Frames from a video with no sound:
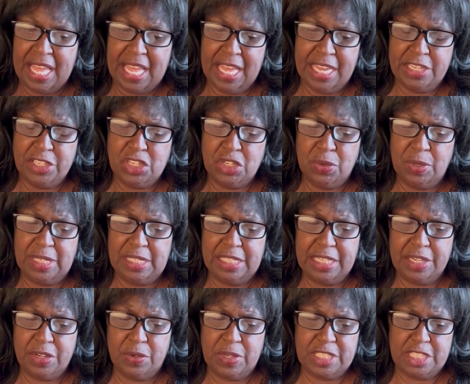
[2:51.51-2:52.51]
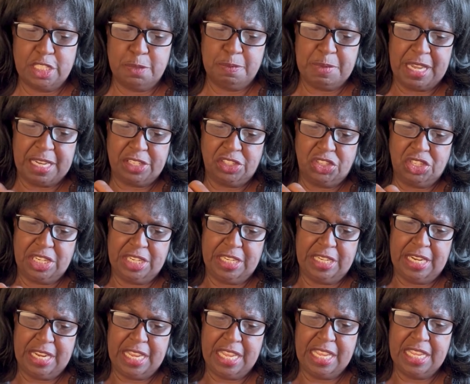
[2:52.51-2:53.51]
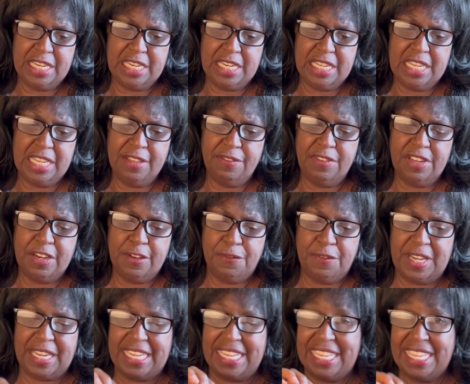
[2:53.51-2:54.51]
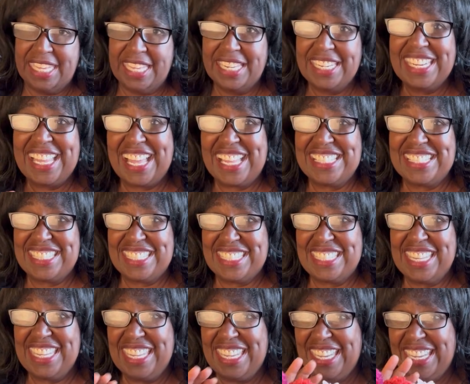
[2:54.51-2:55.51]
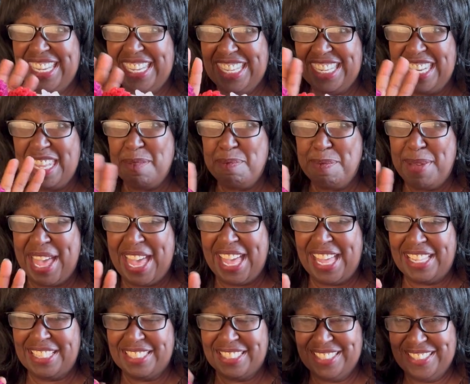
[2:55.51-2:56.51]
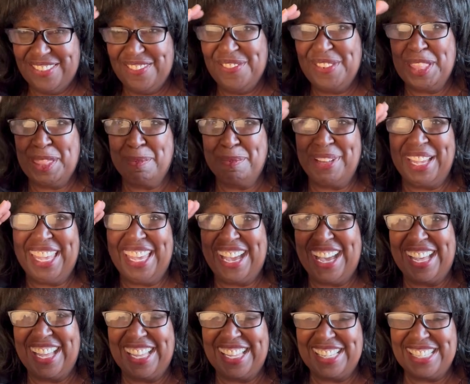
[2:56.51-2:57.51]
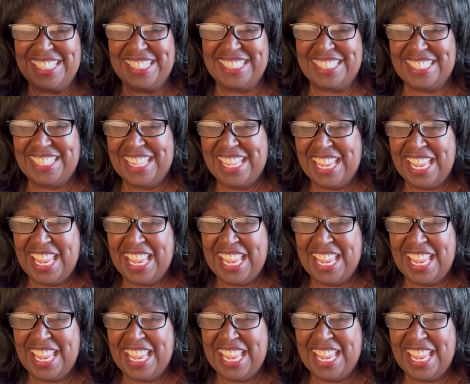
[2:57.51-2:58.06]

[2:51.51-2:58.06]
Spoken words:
I do a little inspection, and even if I cannot see any pests with my eyes,